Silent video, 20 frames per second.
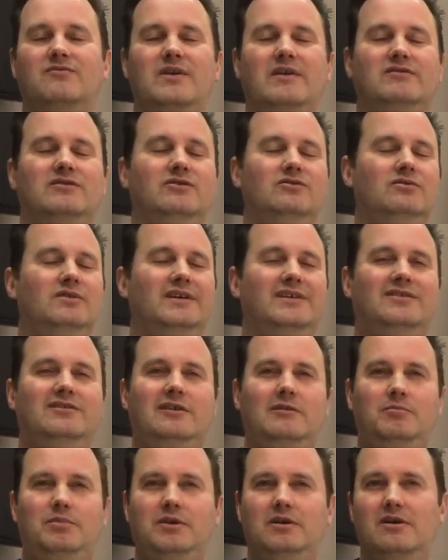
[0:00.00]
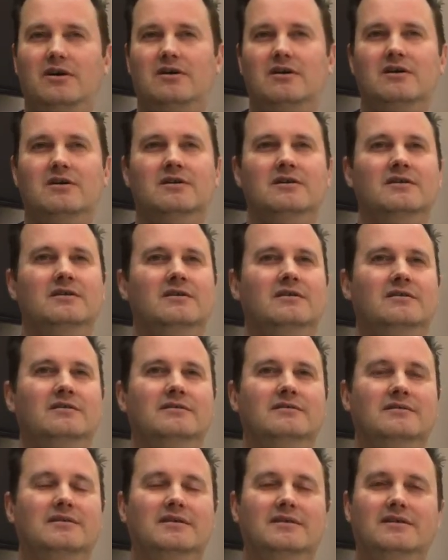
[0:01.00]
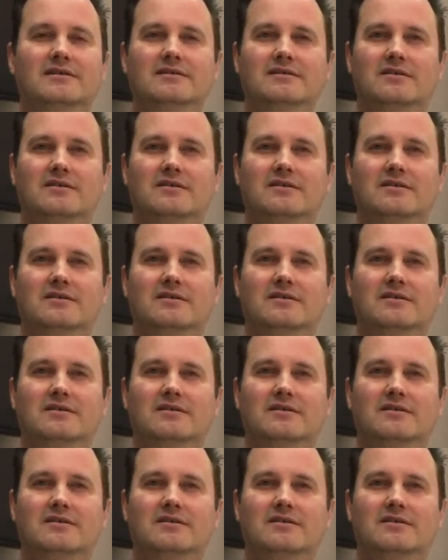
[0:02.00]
We have to do like CPR, uh,